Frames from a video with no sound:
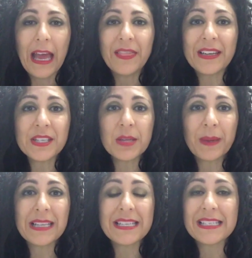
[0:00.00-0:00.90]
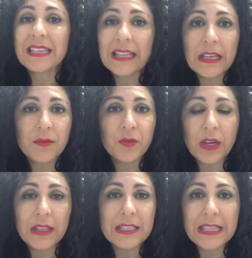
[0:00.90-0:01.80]
That doesn't mean sitting in
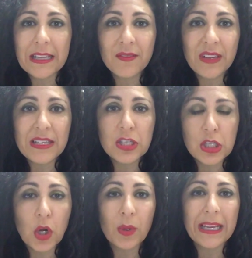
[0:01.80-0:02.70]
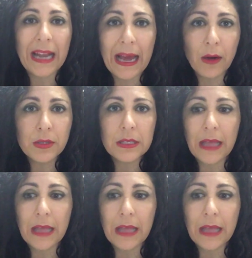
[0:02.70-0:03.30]
front of the TV zoning out.